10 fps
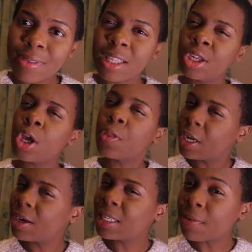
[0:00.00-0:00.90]
You know,
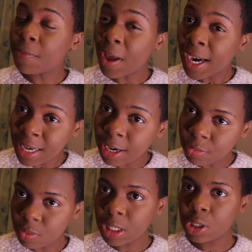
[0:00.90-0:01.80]
there is a finite
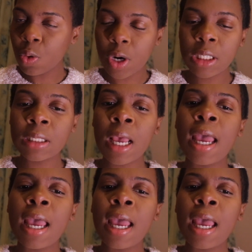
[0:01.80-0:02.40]
resource,